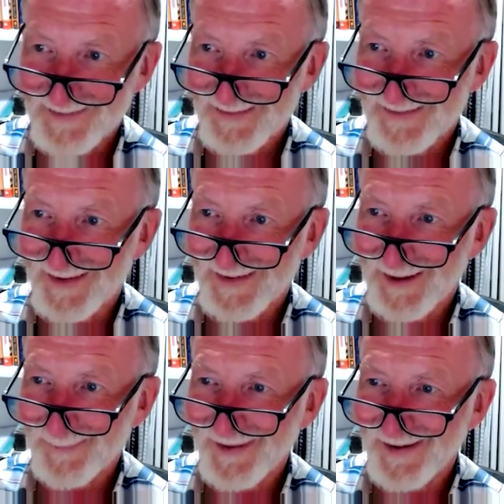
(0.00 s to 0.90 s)
such like
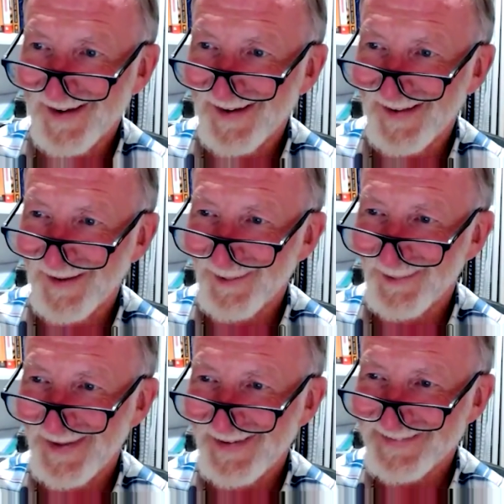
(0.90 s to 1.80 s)
up there, all
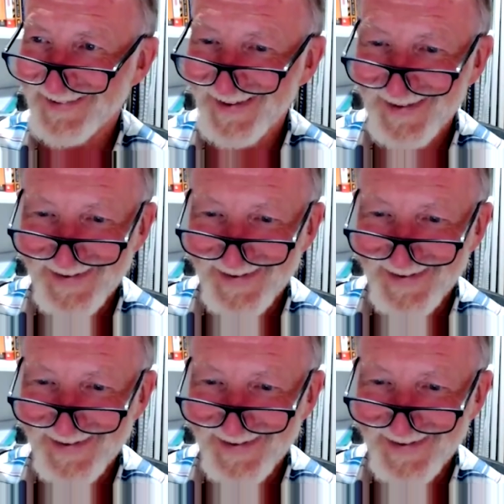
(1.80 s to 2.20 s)
nesting.